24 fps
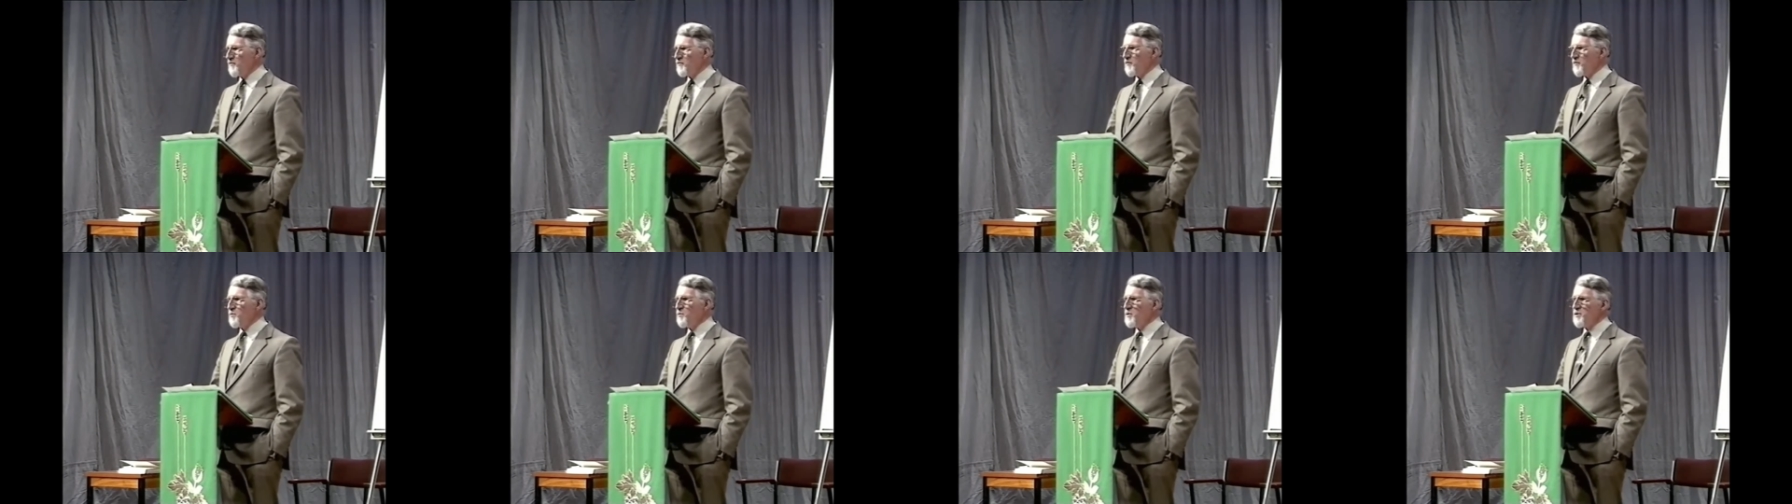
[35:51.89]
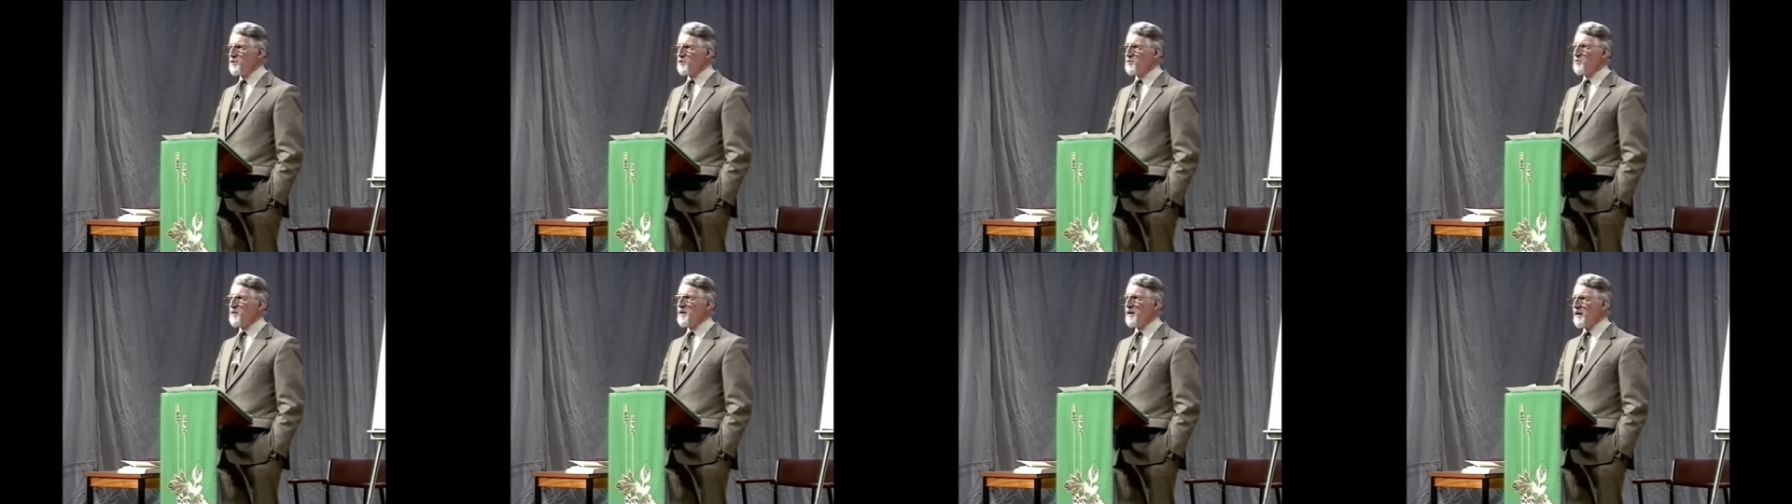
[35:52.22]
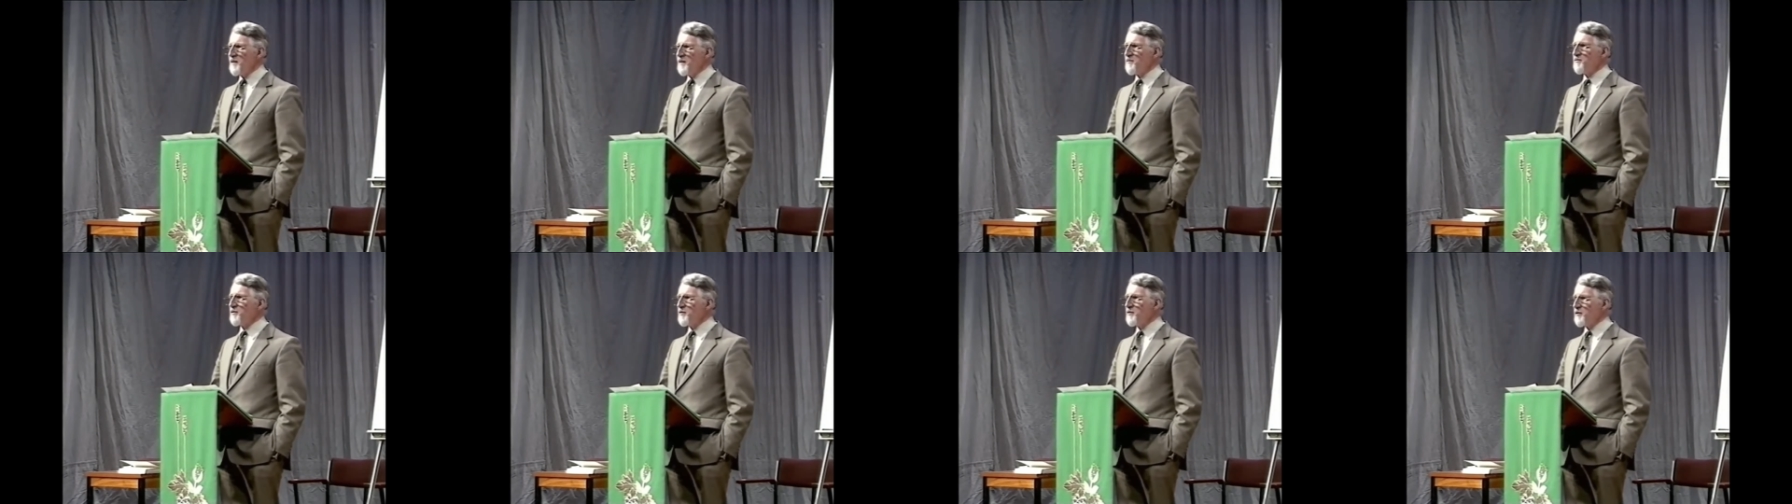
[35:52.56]
from which we
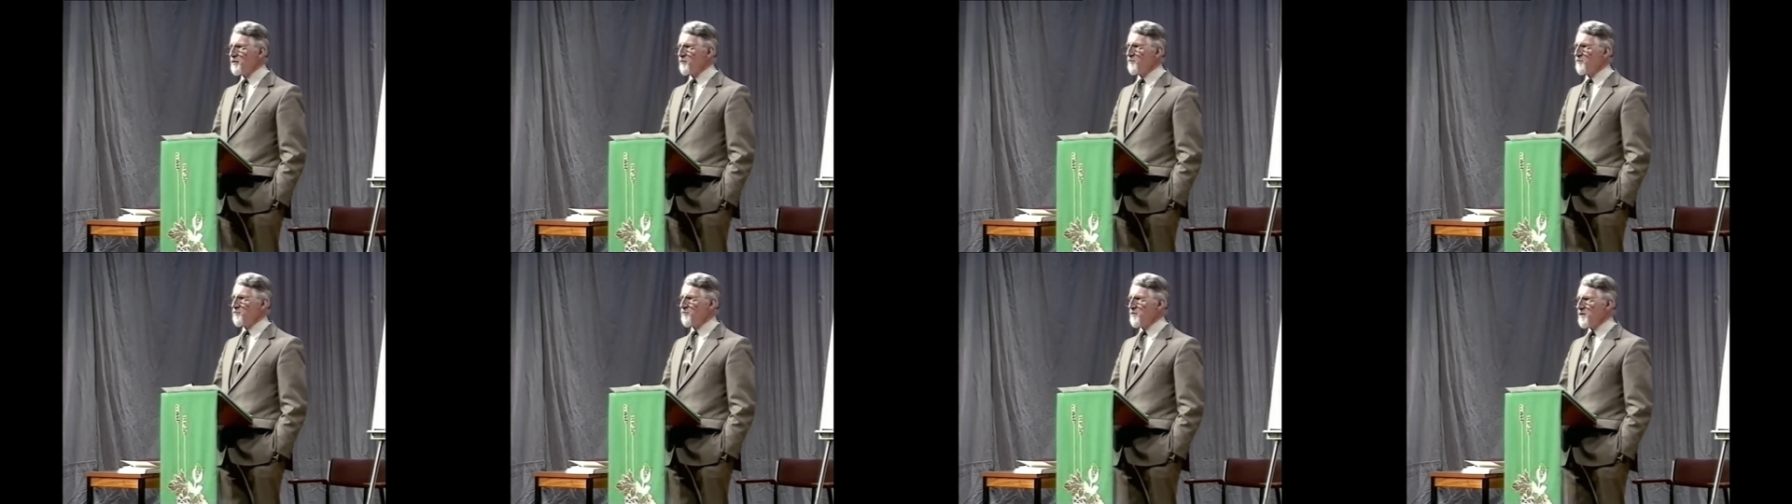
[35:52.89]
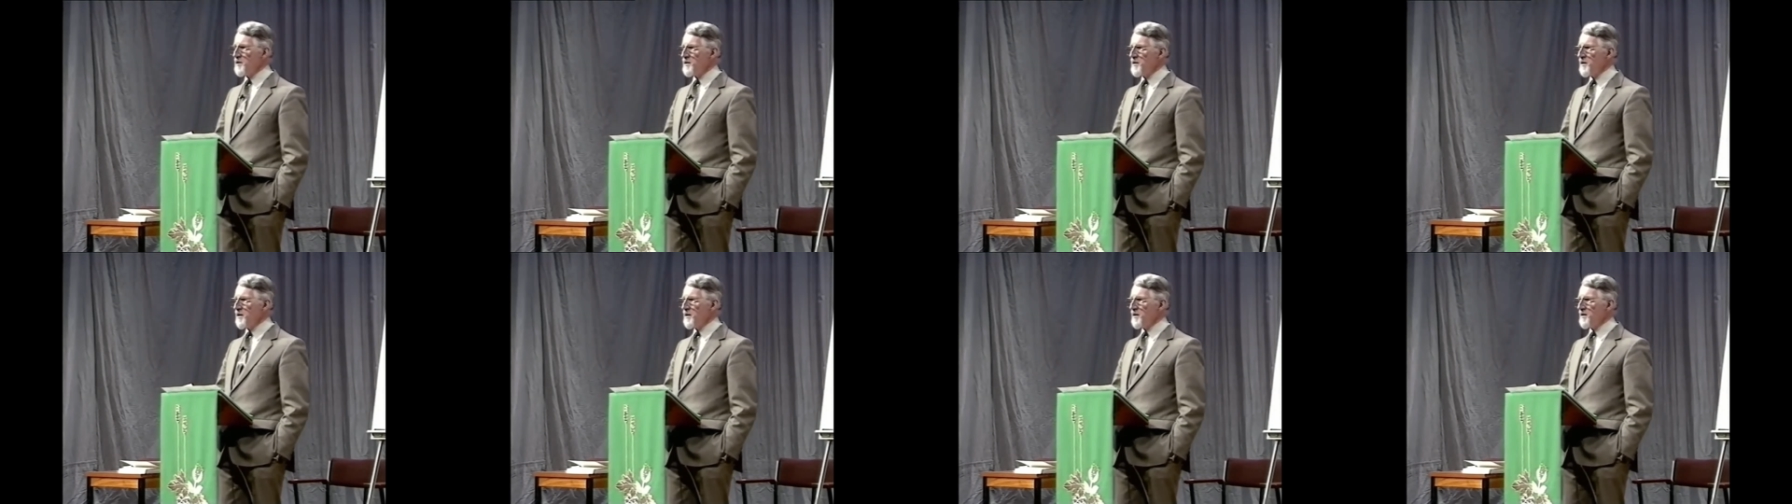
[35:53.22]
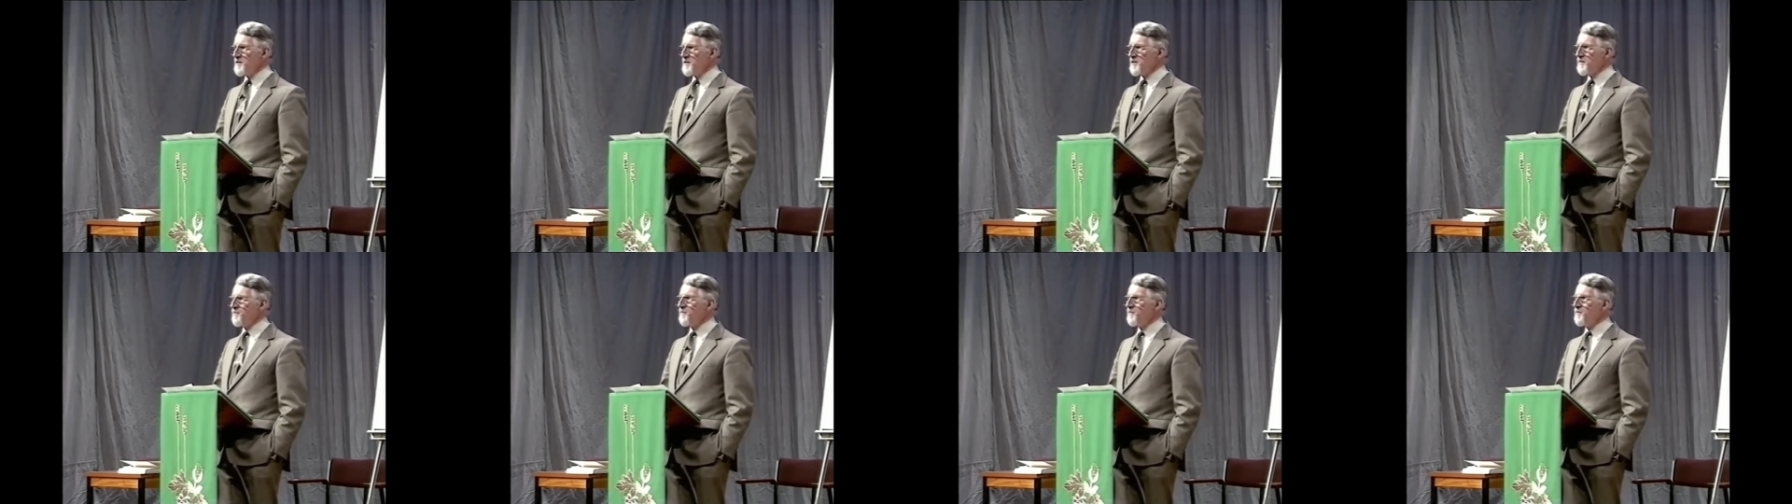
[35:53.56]
haven't got free
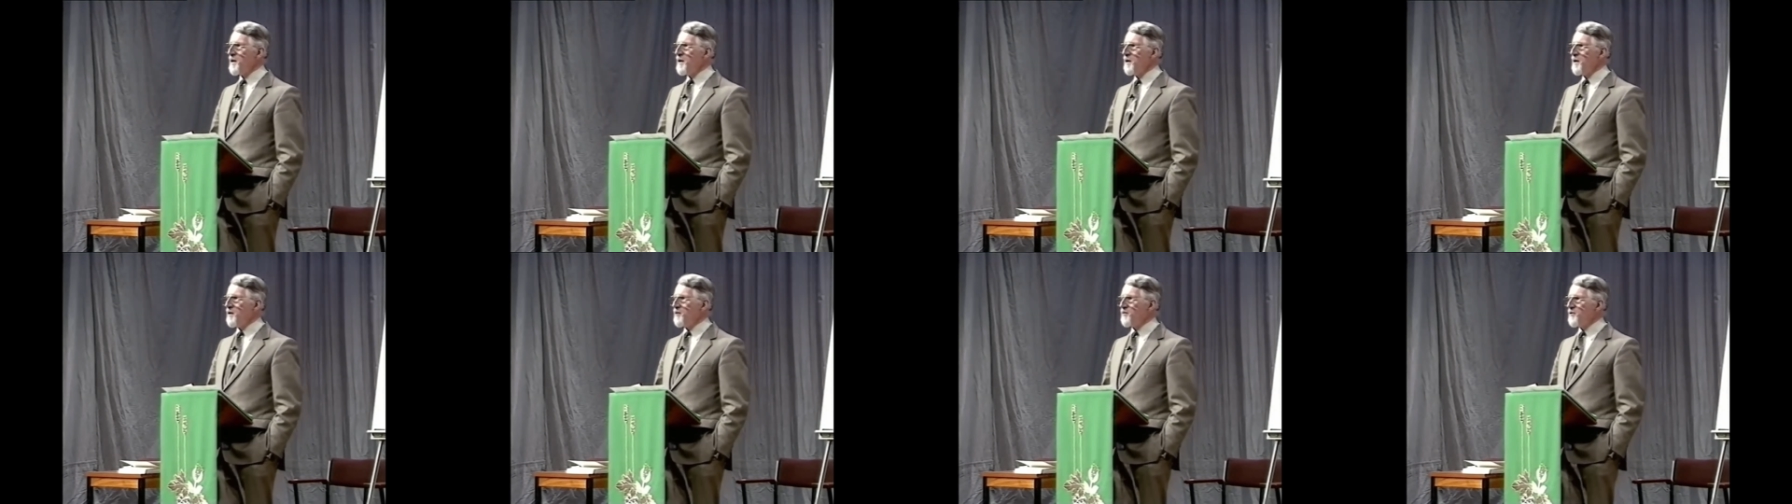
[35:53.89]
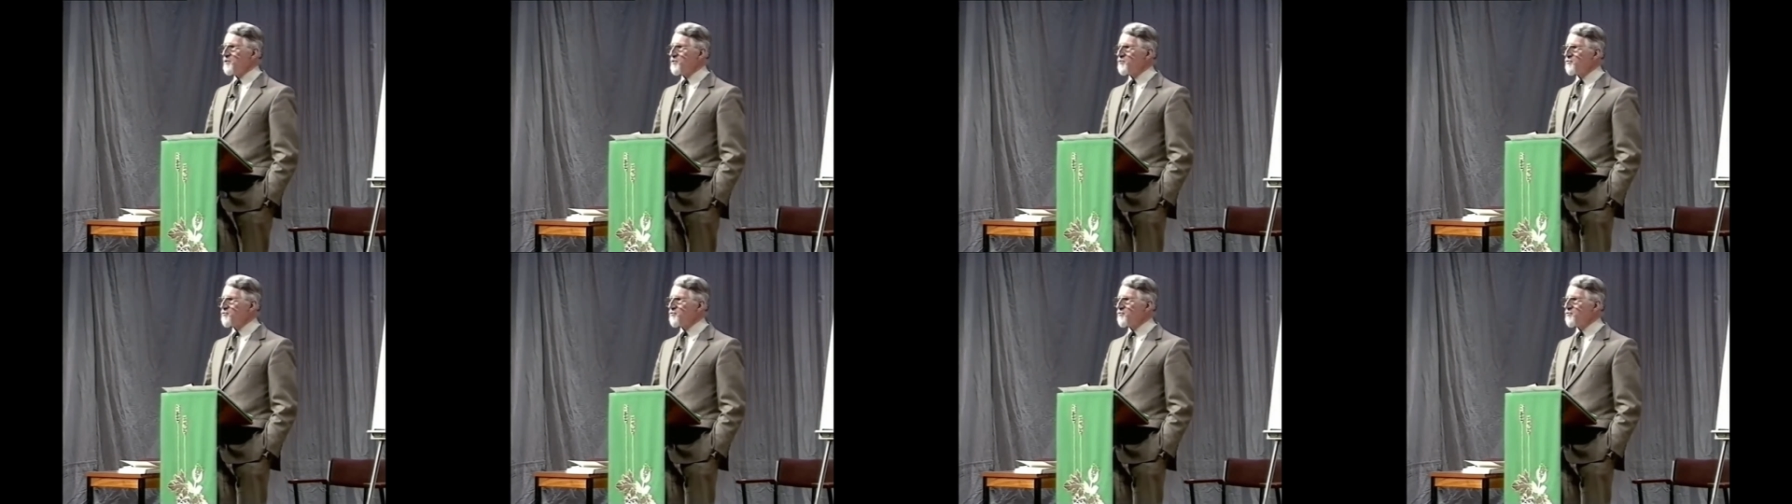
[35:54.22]
yet. The